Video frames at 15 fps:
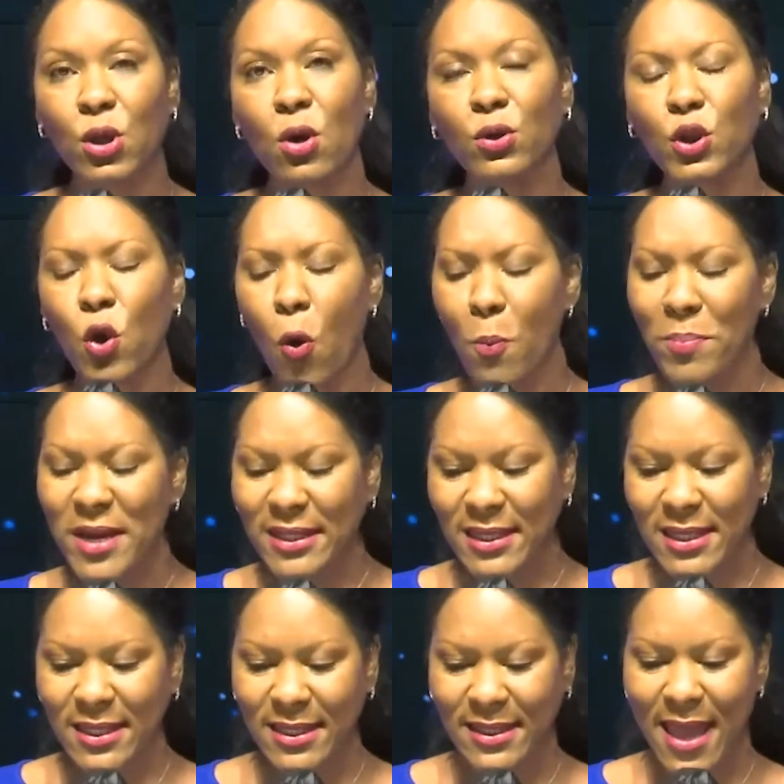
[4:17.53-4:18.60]
So
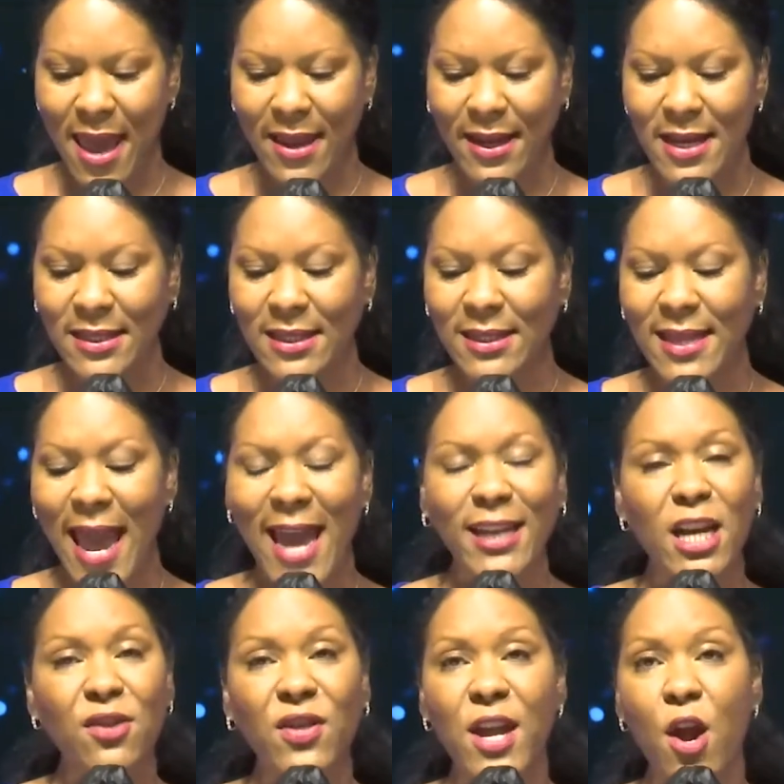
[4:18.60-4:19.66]
Mrs. Stead is
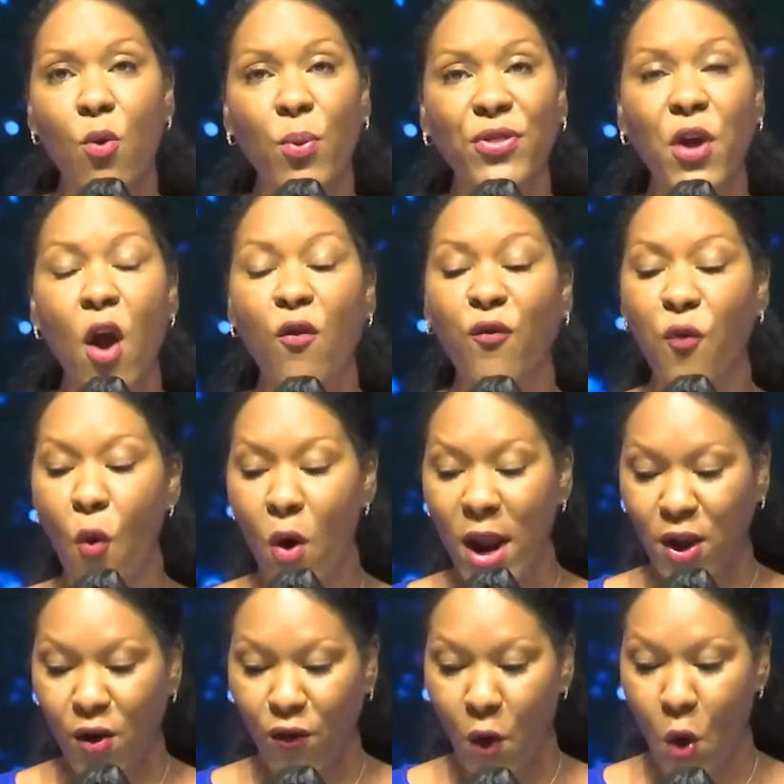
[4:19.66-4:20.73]
standing there with her
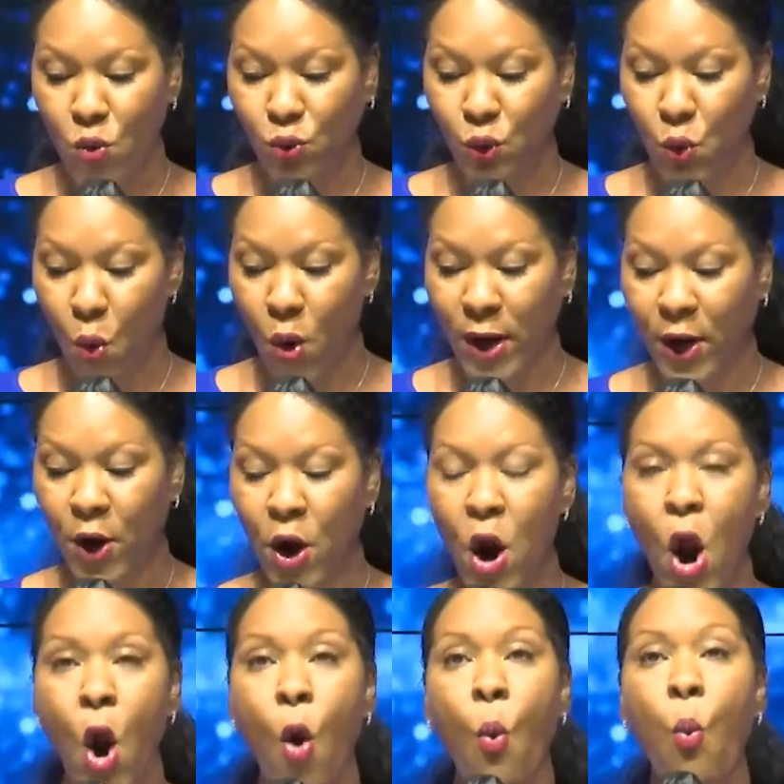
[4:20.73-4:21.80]
4-year-old
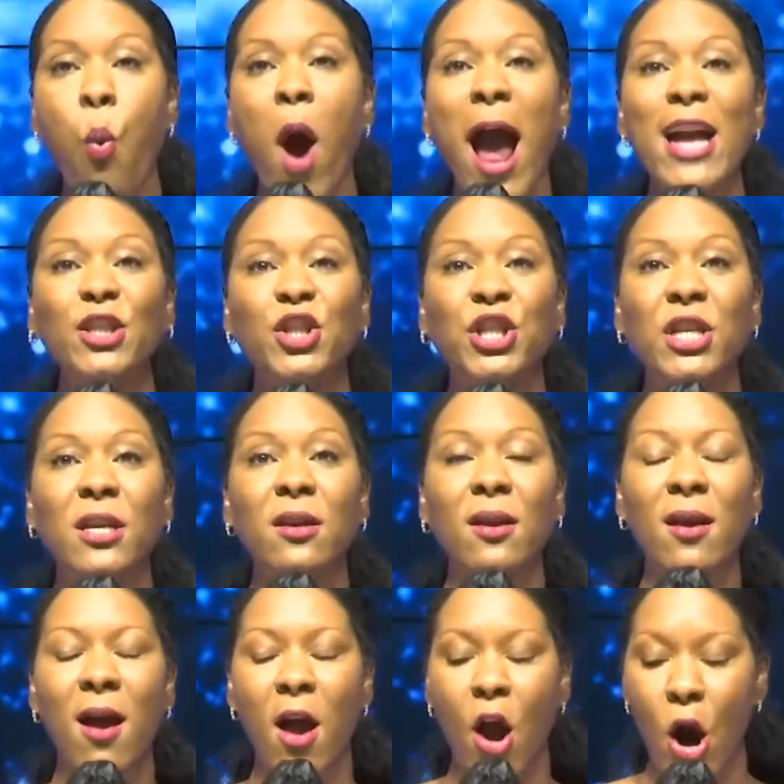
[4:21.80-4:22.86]
daughter
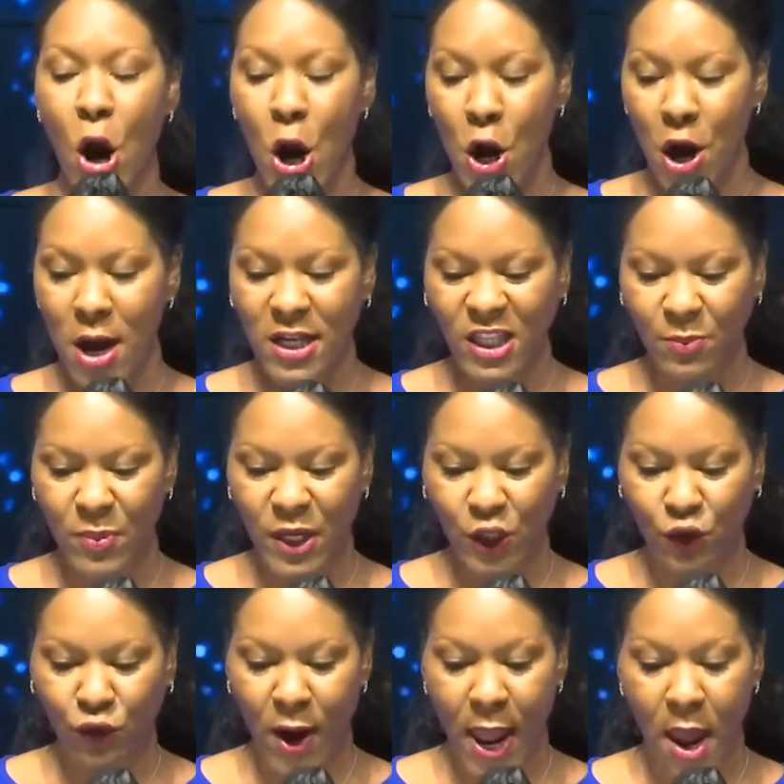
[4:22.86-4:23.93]
watching her
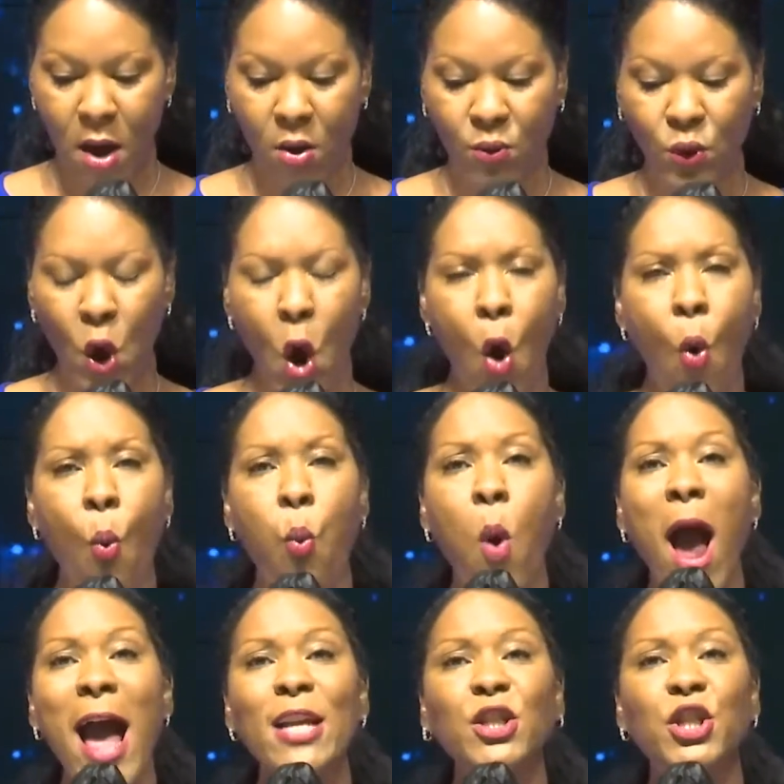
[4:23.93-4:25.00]
husband drown,
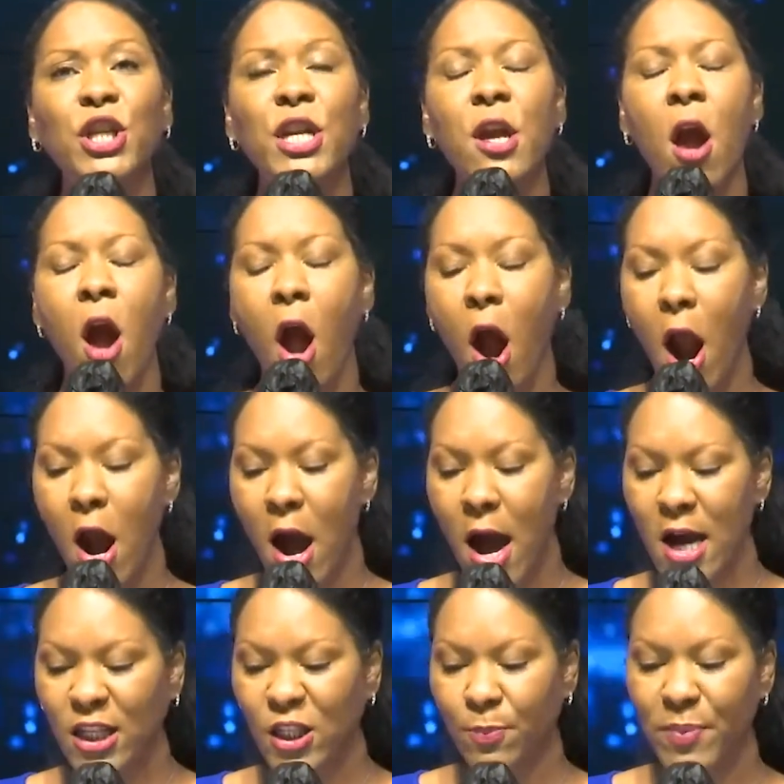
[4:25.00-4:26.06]
watching her
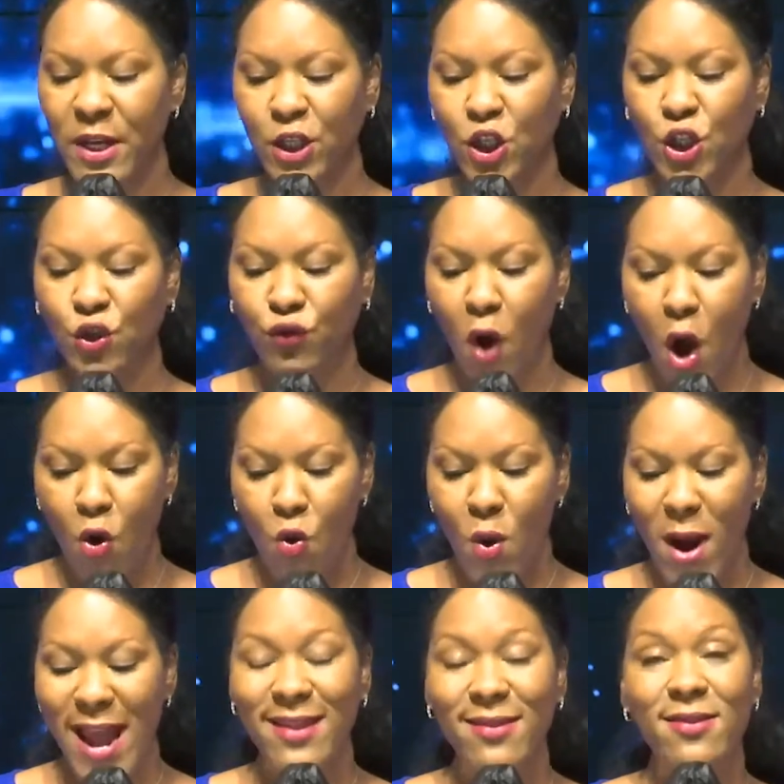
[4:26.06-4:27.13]
husband
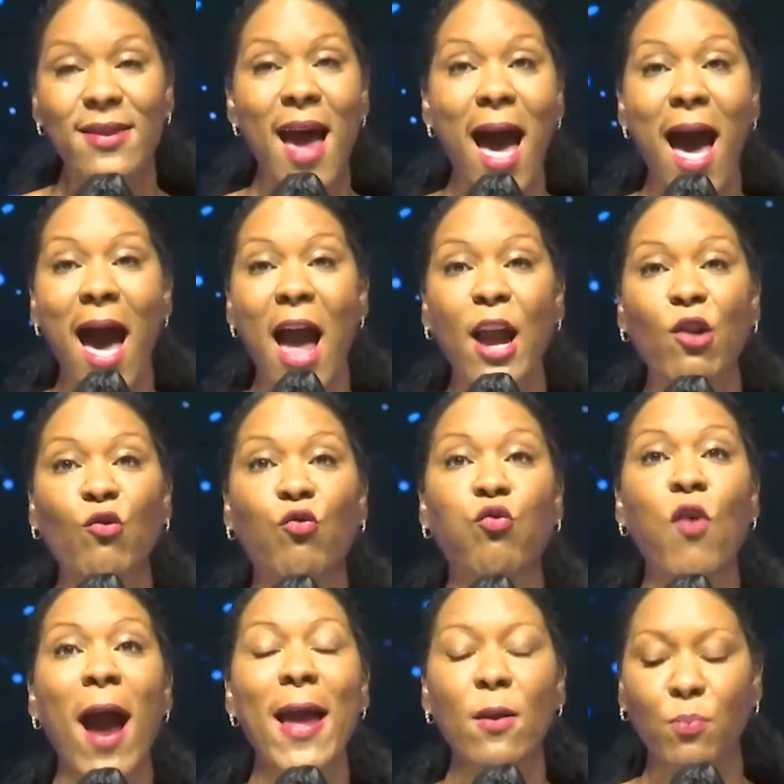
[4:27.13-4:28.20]
struggle and die
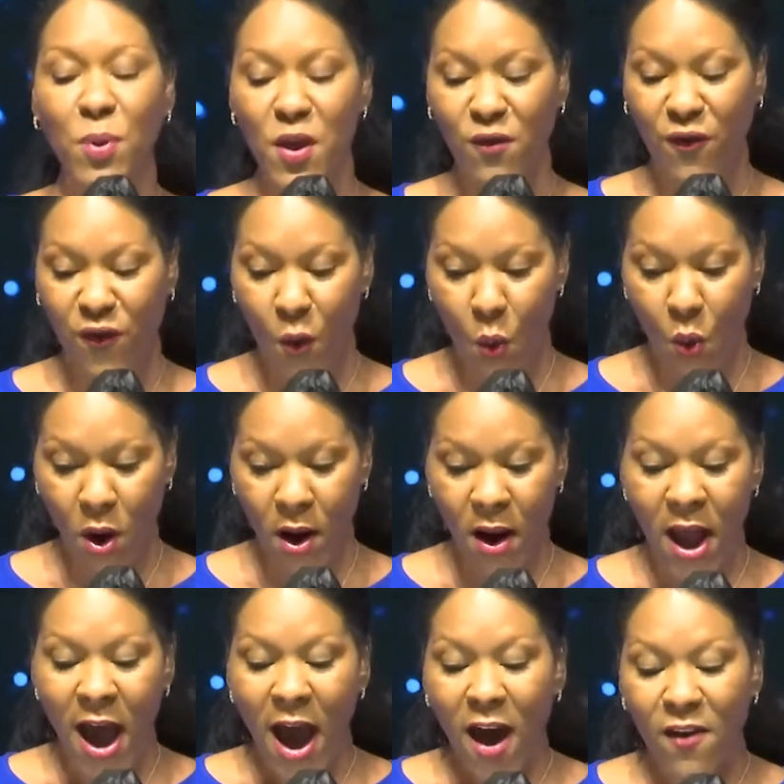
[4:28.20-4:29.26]
right
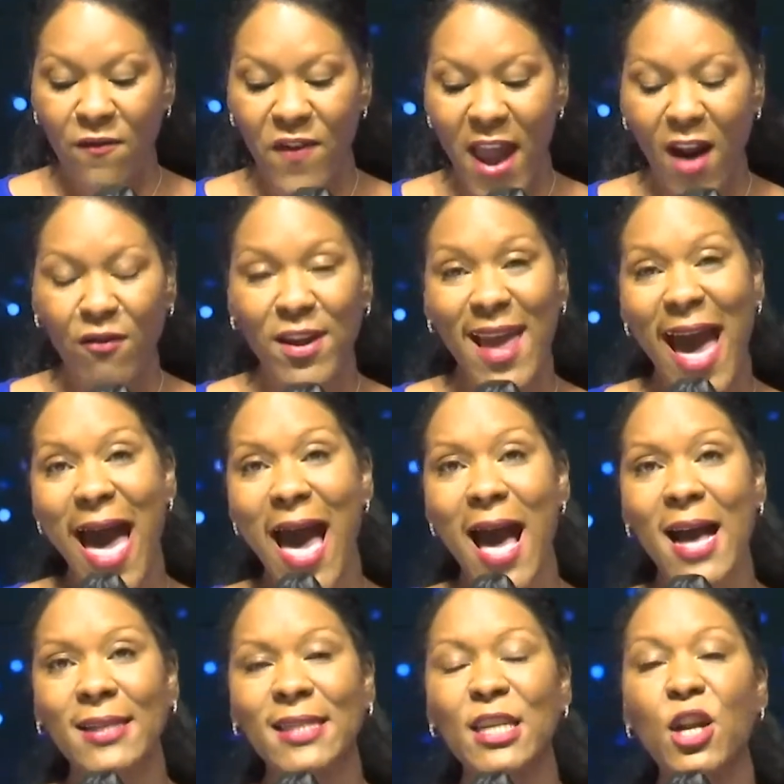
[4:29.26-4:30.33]
before her very
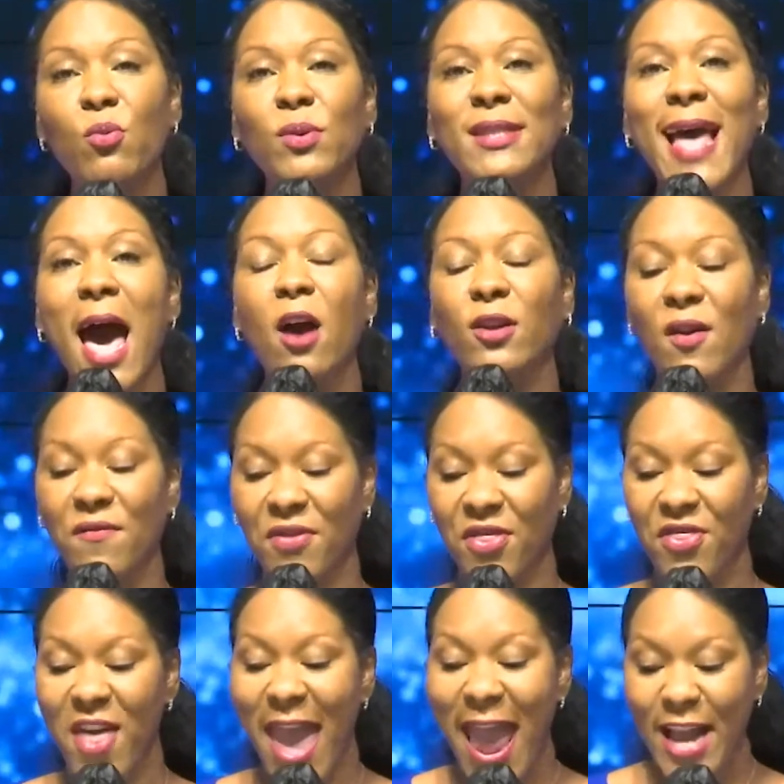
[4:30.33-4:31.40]
eyes. And it was out
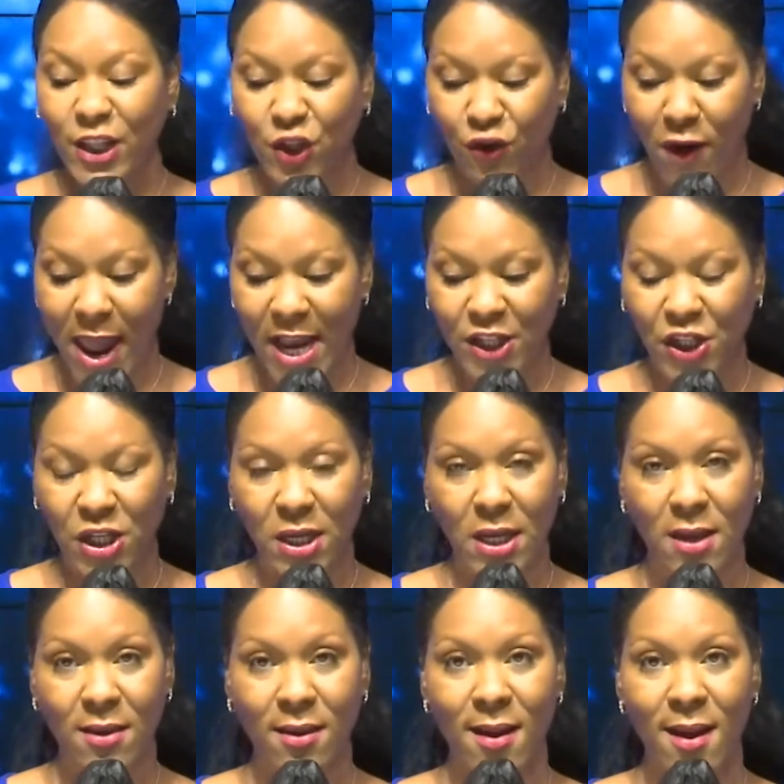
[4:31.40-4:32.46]
of that
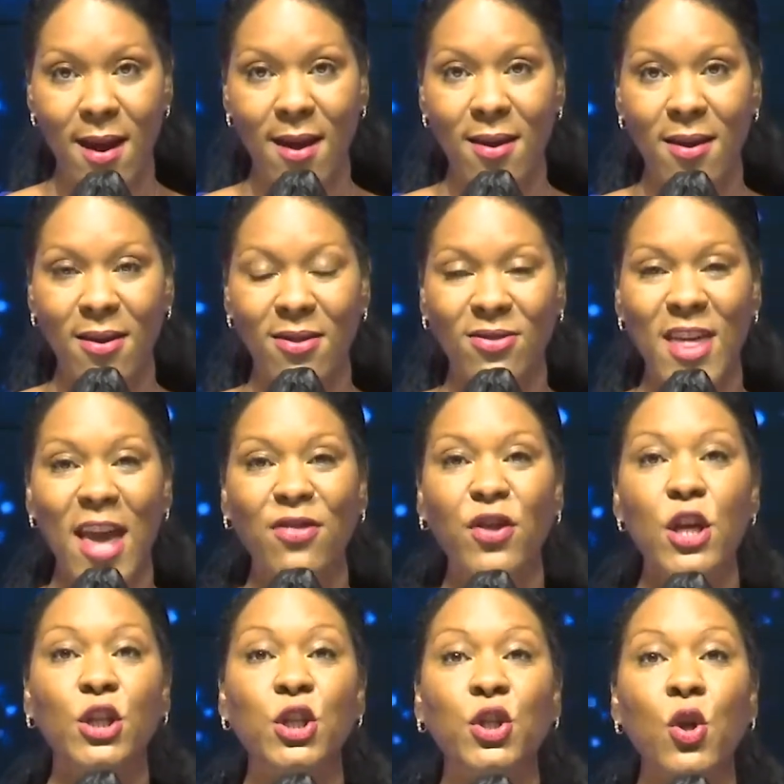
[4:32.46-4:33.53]
tragedy
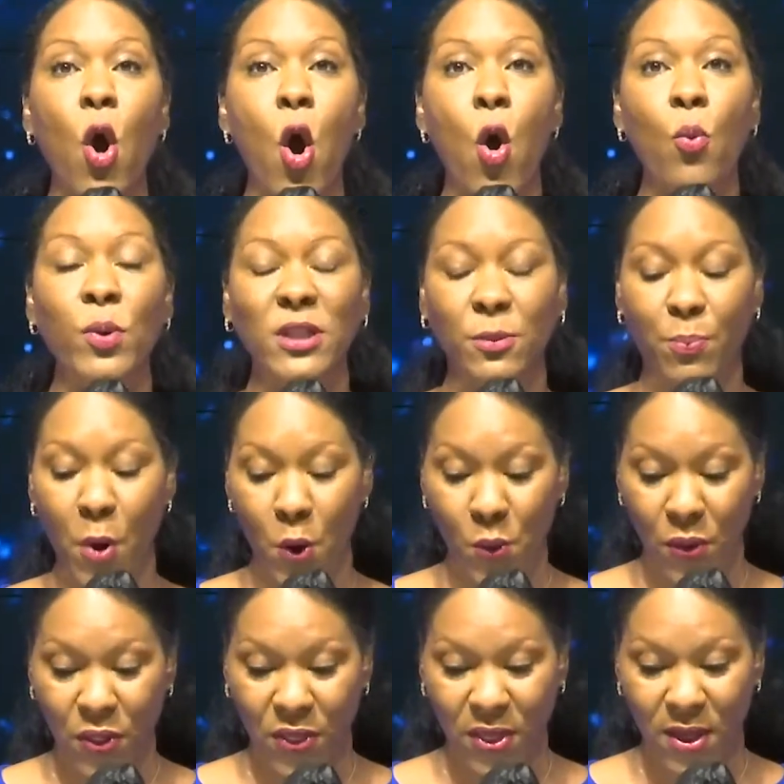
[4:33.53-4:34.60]
that this song was
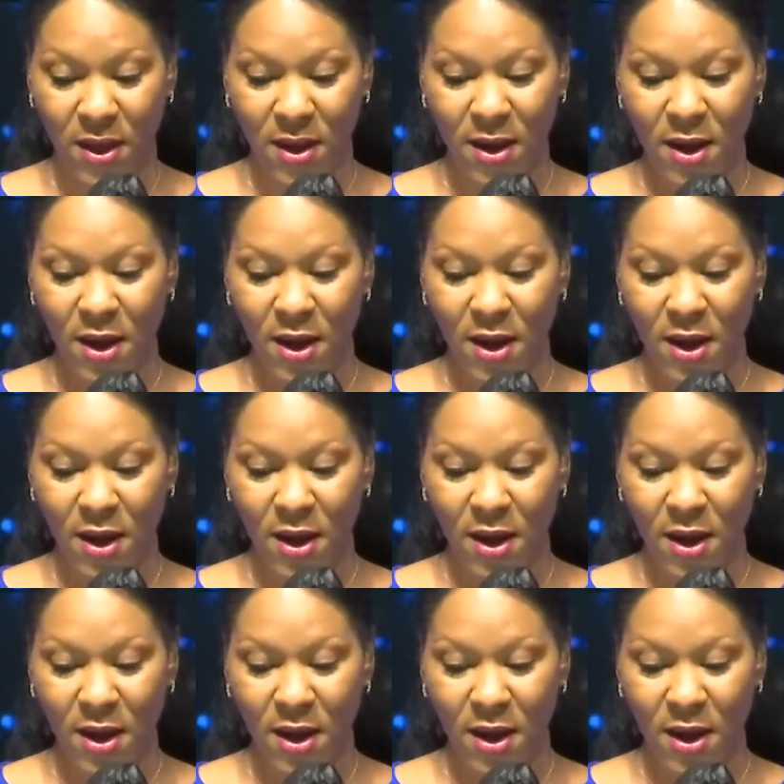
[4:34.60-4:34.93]
birthed.